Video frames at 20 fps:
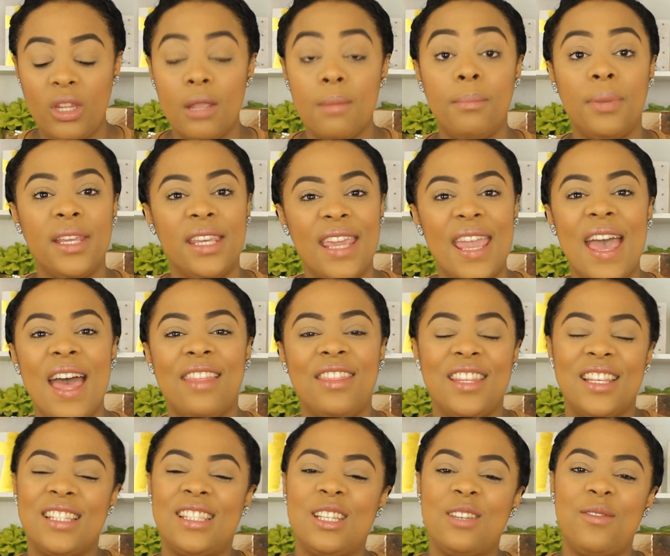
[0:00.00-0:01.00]
But yeah,
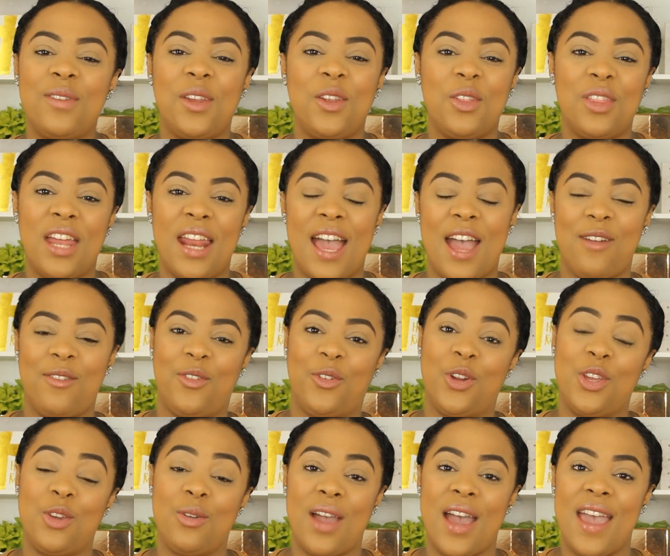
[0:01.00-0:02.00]
this is the video that I have
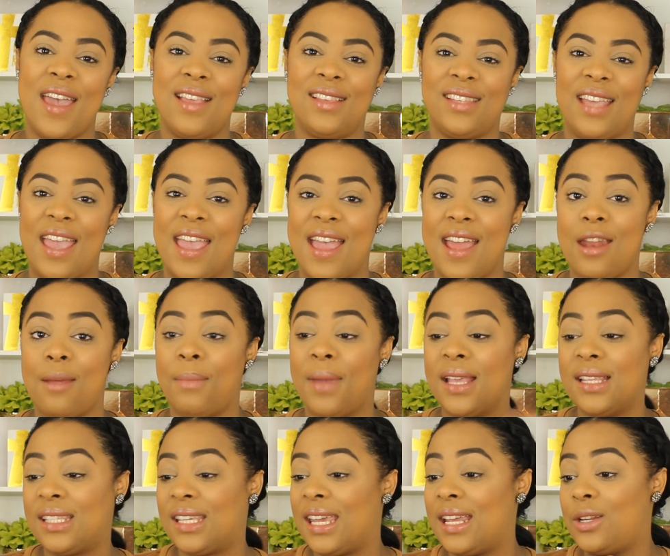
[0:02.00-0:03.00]
for you guys, and
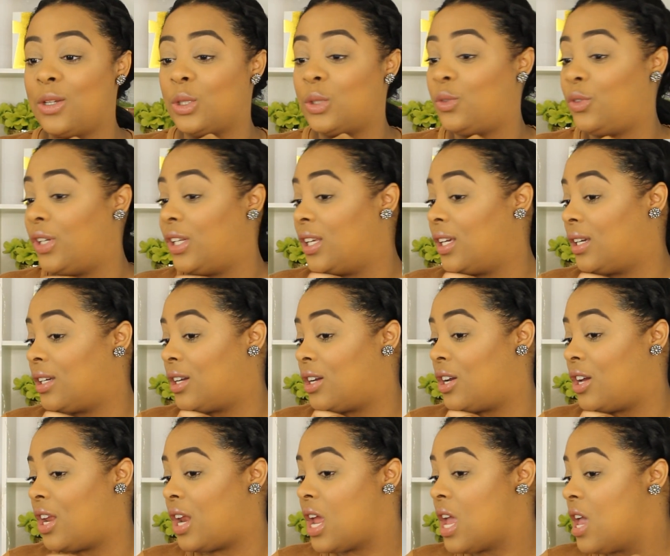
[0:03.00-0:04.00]
my skin looks really
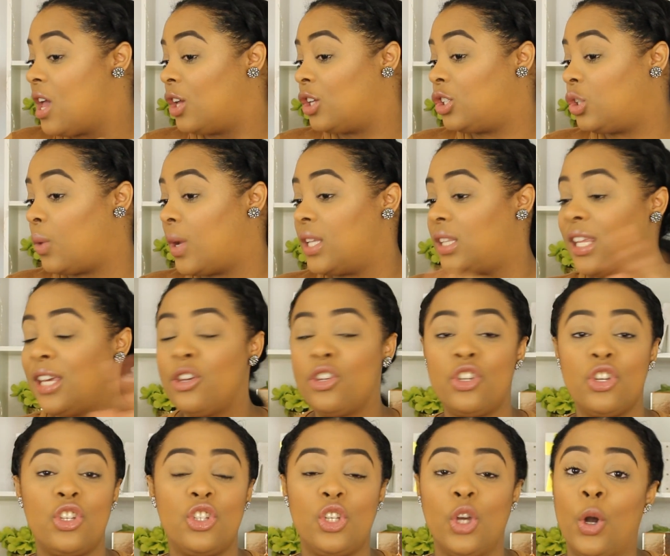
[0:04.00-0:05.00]
good, so I think you
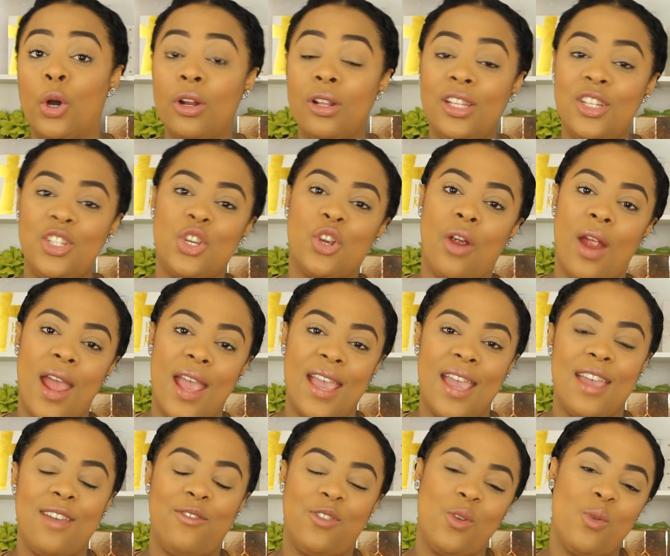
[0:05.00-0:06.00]
should totally try
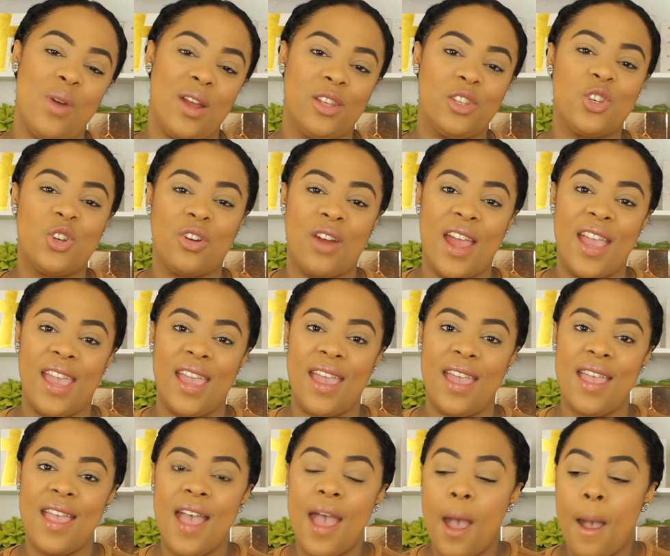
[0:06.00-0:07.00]
it if you want to try
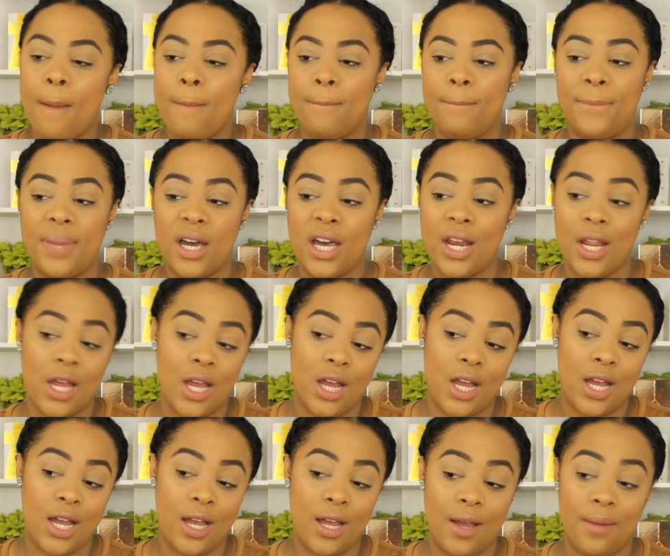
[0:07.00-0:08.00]
it. But
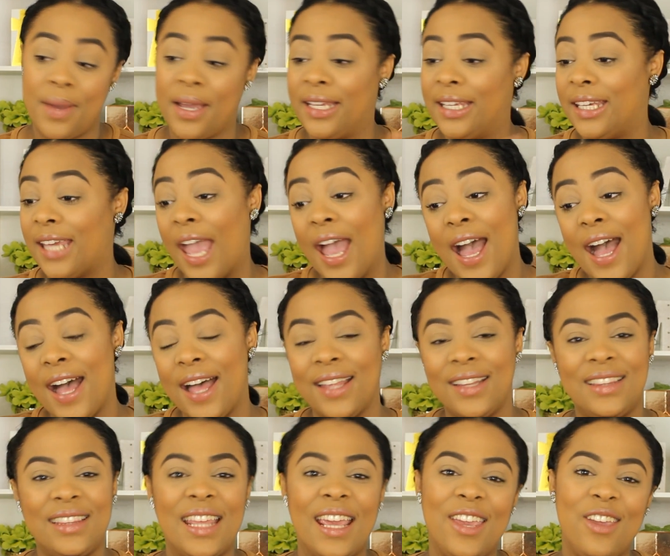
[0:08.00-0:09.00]

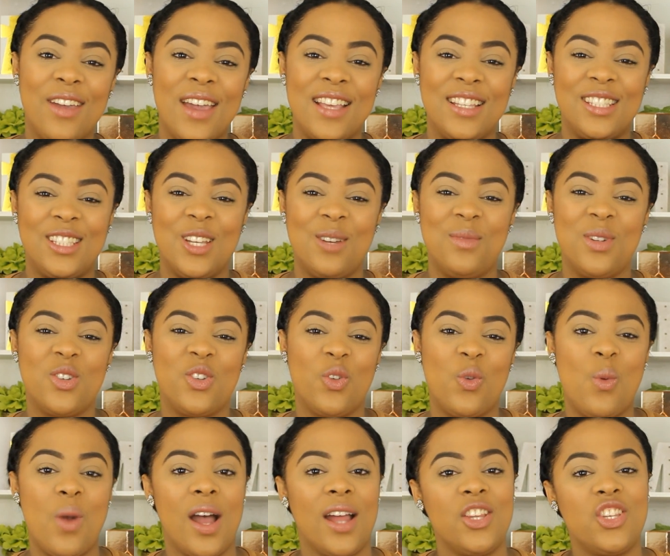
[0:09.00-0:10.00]
yeah, thank you guys so much for
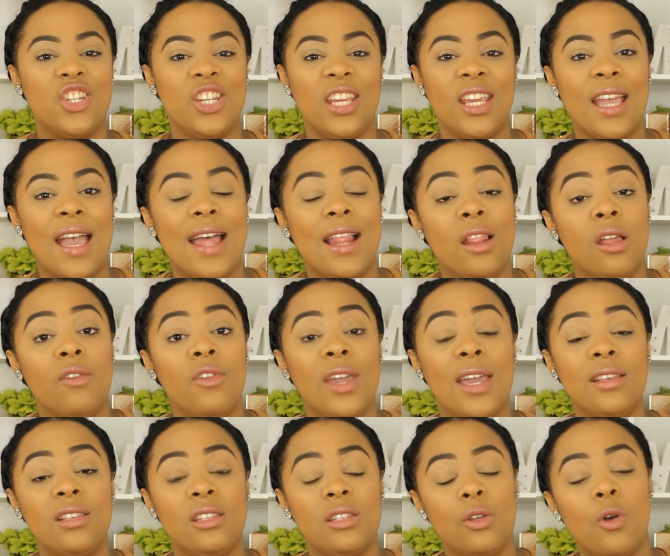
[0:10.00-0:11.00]
watching. I love you
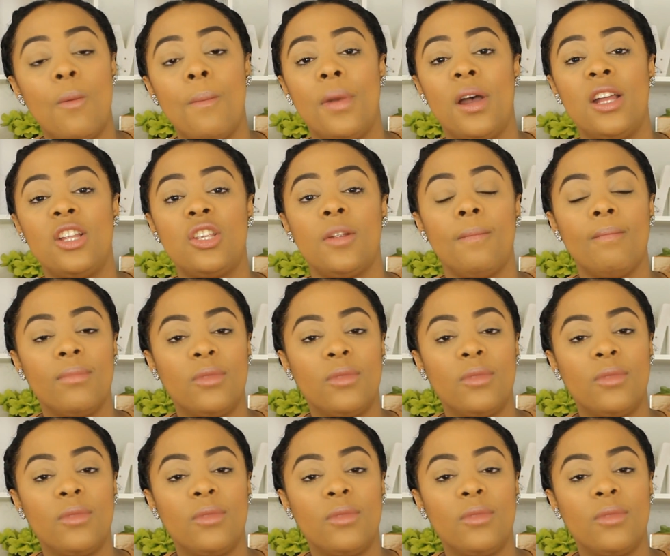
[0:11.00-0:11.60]
guys so much.